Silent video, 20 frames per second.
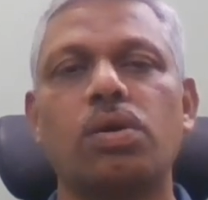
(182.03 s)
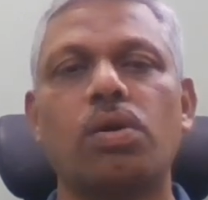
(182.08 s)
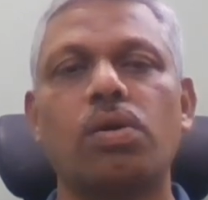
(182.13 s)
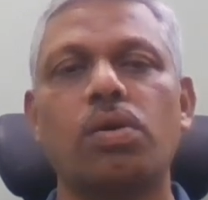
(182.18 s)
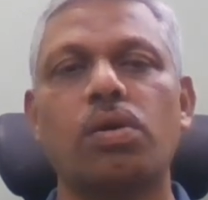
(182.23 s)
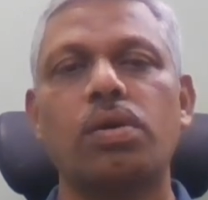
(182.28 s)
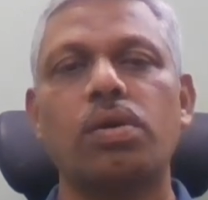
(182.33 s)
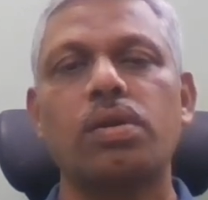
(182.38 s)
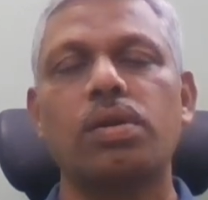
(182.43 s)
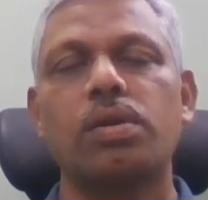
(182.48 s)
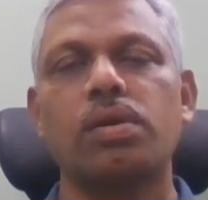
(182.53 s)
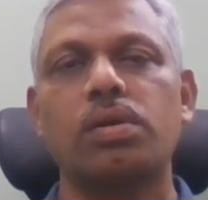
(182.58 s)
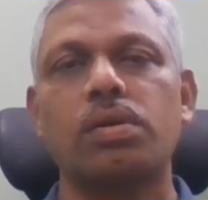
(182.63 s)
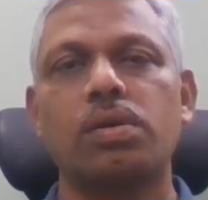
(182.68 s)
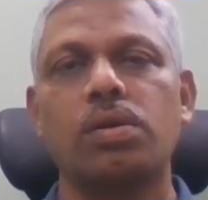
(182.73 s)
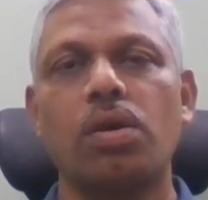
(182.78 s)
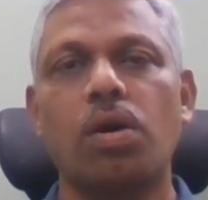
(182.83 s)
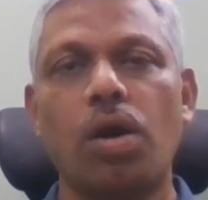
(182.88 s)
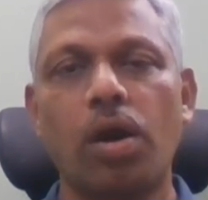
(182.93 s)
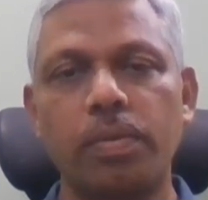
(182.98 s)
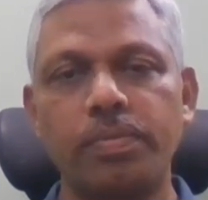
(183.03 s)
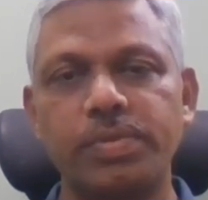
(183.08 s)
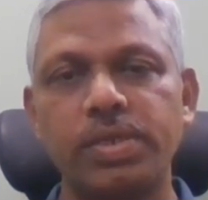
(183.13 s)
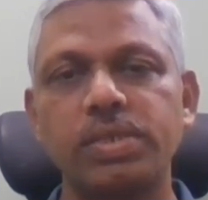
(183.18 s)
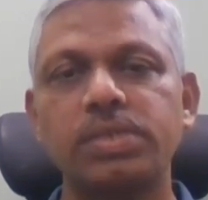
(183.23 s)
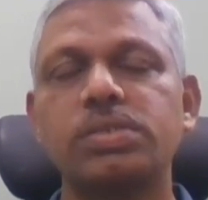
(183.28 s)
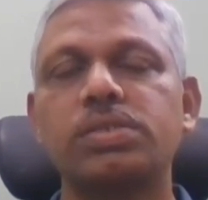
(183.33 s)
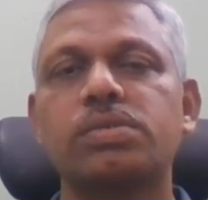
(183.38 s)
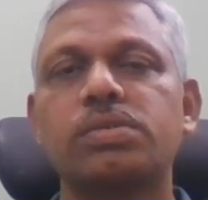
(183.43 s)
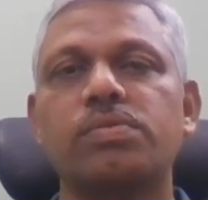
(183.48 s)
are
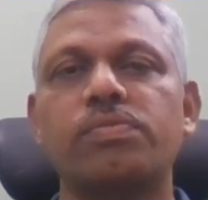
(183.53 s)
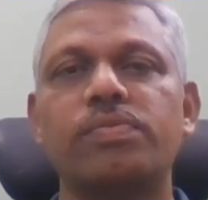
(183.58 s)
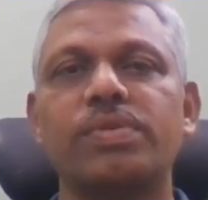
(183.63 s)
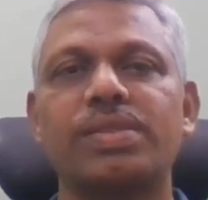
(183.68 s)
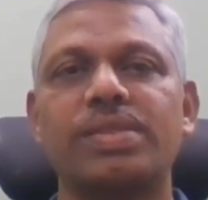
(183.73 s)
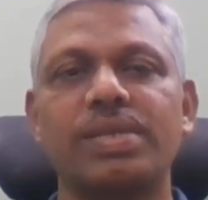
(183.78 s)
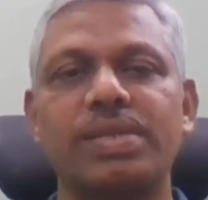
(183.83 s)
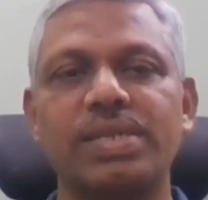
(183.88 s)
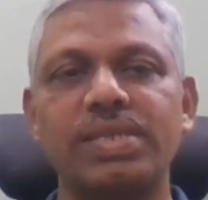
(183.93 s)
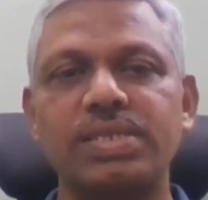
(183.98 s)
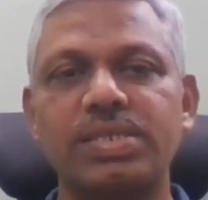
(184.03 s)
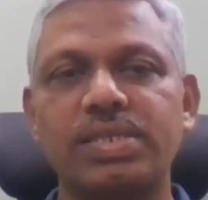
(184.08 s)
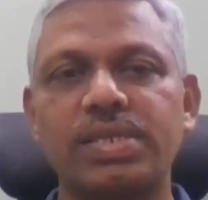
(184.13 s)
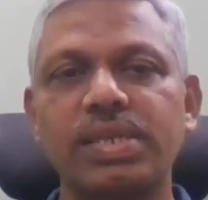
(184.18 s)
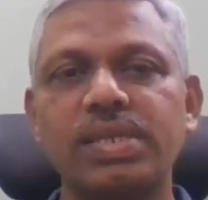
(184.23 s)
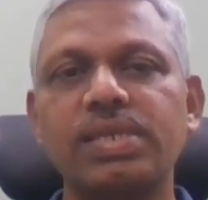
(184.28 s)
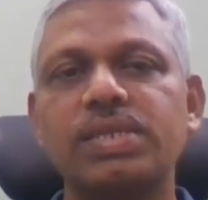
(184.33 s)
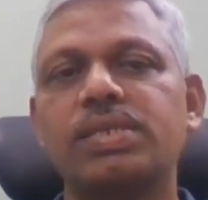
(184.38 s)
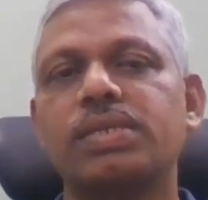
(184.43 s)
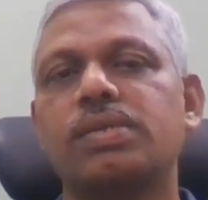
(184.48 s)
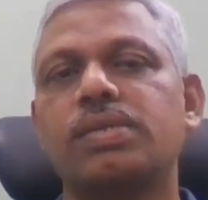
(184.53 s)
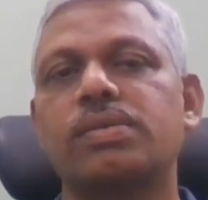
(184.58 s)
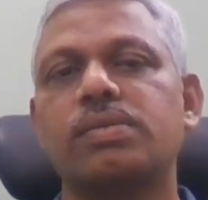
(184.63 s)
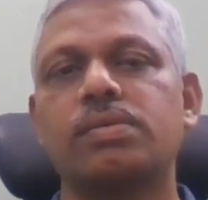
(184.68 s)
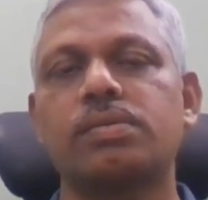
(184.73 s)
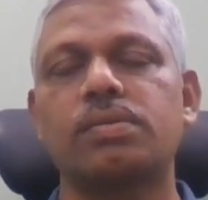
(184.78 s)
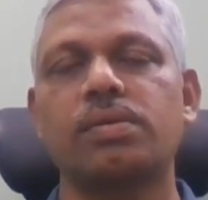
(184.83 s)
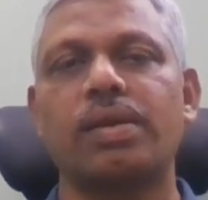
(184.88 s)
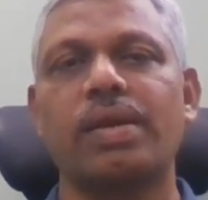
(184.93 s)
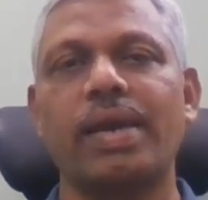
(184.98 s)
objects with distinct
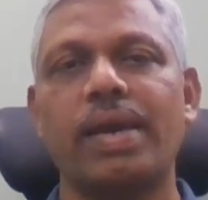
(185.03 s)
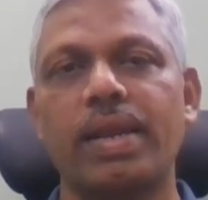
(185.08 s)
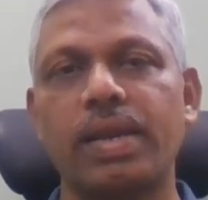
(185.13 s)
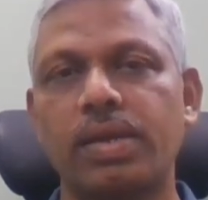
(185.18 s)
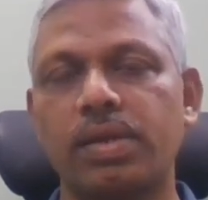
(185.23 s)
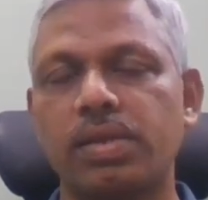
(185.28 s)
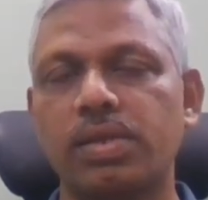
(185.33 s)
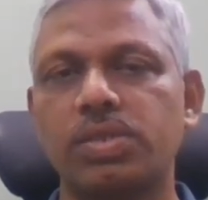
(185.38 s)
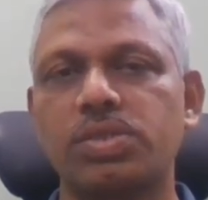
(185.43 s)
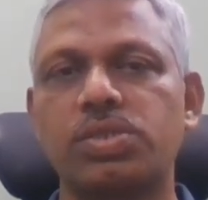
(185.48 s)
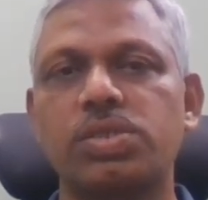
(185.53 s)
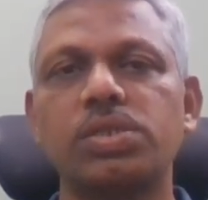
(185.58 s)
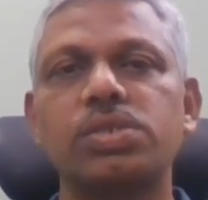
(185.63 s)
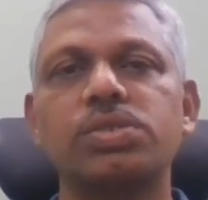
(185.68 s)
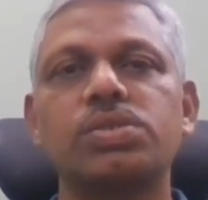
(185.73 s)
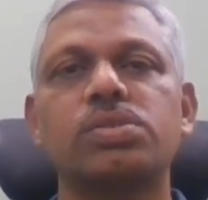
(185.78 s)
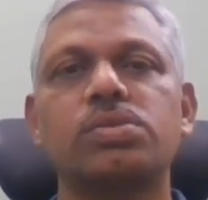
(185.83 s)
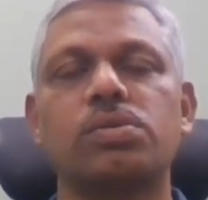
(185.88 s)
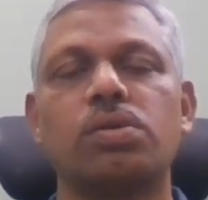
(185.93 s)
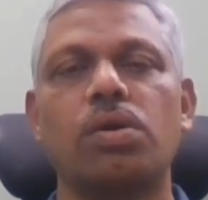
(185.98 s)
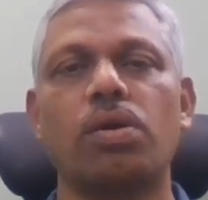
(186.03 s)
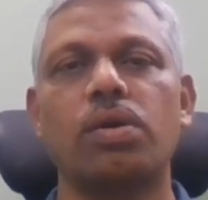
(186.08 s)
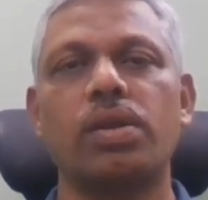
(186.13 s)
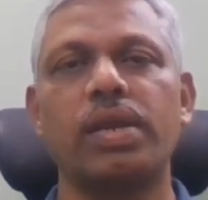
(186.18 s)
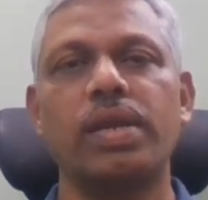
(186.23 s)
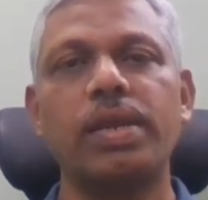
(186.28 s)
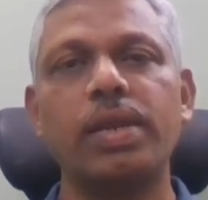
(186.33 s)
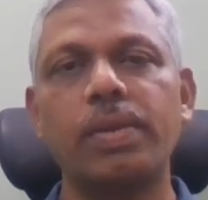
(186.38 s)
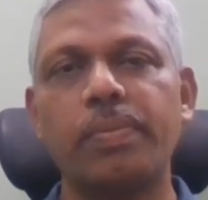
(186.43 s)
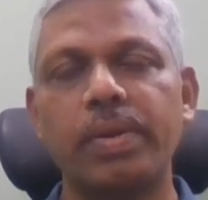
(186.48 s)
characteristics or
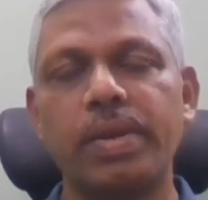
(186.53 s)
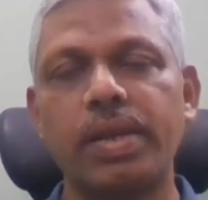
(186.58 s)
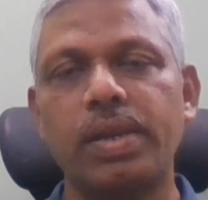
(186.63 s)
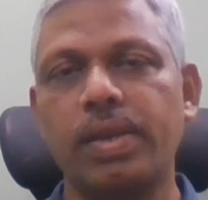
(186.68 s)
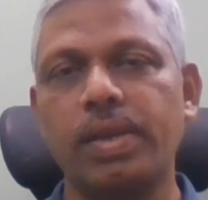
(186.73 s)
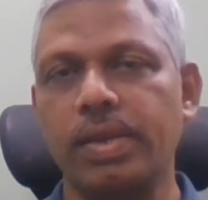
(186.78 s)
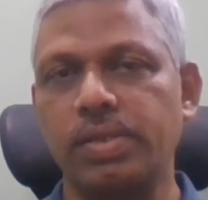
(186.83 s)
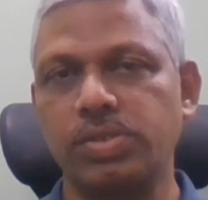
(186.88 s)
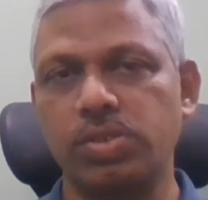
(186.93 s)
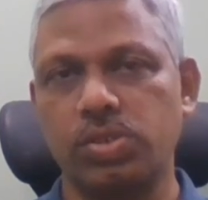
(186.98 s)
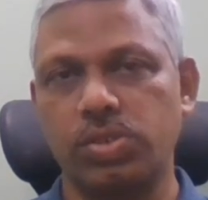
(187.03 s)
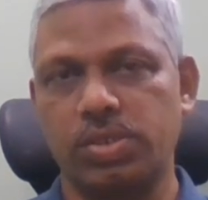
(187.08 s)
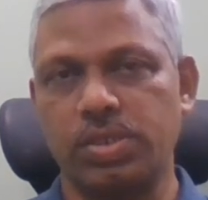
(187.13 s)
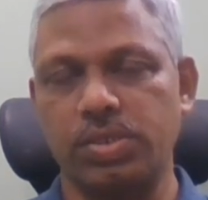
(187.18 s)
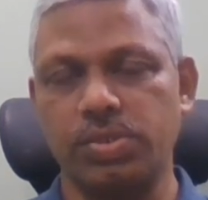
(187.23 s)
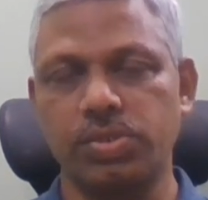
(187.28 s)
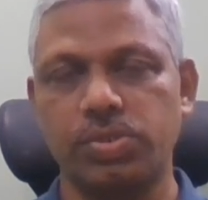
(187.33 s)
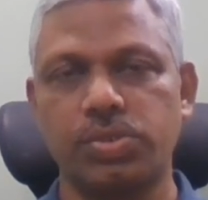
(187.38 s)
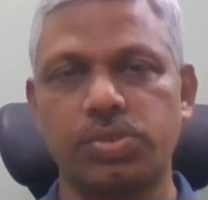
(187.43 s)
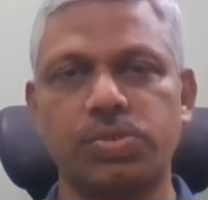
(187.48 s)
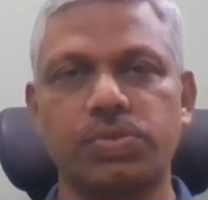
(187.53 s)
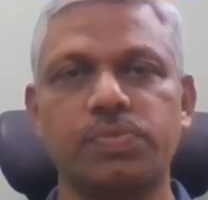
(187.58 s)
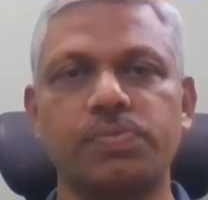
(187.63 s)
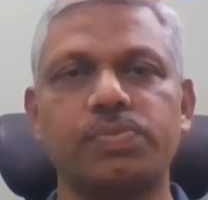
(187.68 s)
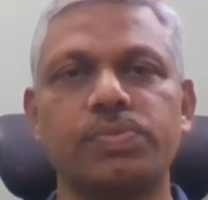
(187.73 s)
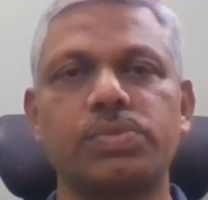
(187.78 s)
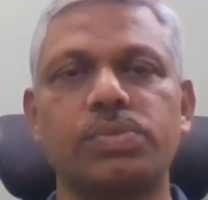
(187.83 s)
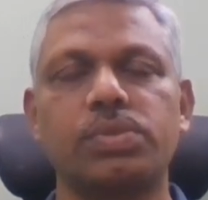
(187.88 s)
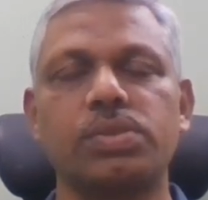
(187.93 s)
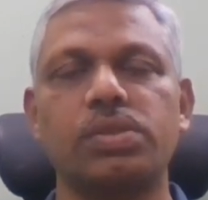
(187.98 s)
independent existence.
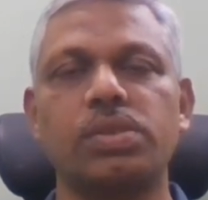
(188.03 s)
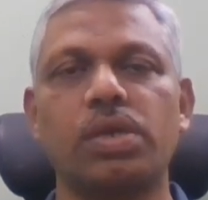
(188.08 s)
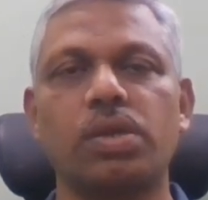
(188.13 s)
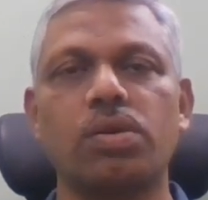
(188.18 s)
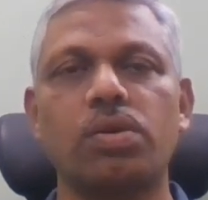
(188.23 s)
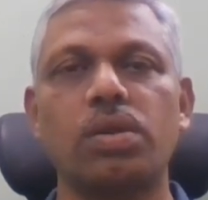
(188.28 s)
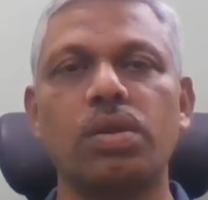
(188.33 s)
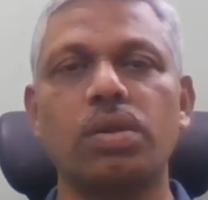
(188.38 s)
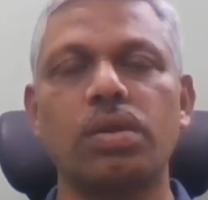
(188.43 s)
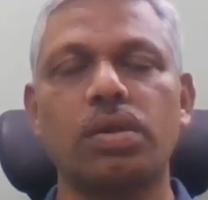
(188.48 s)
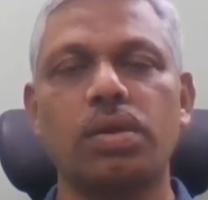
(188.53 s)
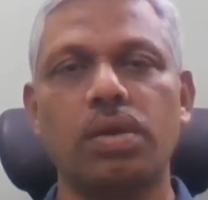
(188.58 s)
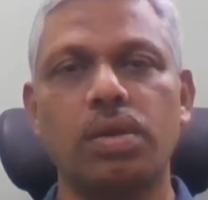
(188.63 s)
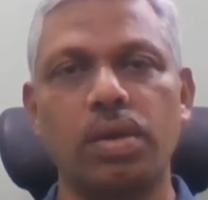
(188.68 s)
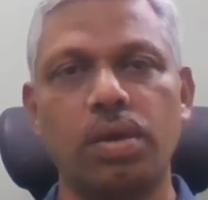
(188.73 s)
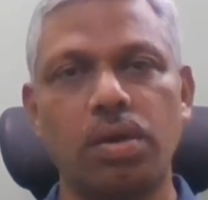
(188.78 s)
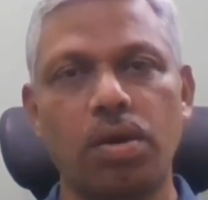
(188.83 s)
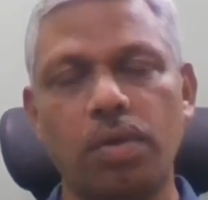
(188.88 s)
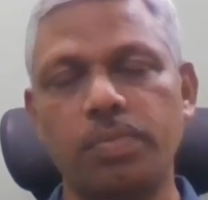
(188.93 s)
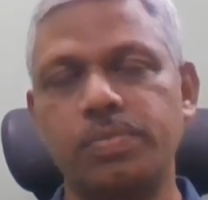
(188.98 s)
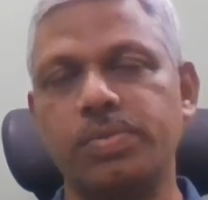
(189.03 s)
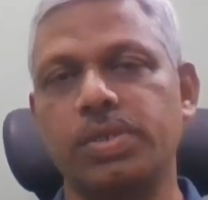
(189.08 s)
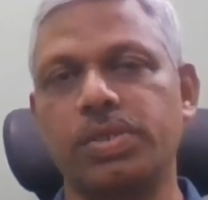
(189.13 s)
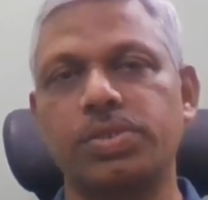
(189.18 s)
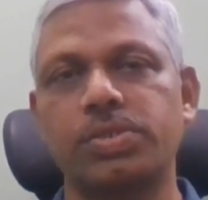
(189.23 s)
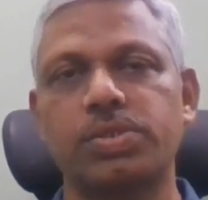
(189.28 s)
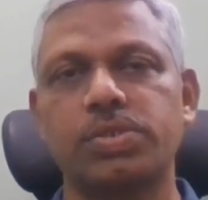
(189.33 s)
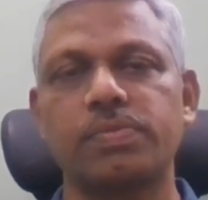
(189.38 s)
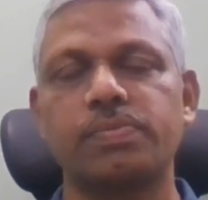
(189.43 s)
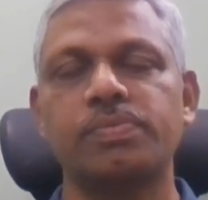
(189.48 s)
They are called
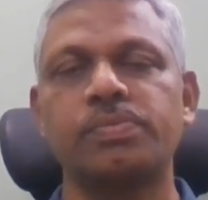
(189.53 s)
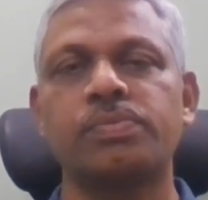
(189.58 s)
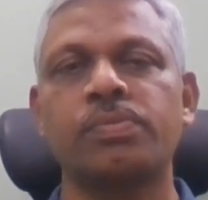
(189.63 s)
objects.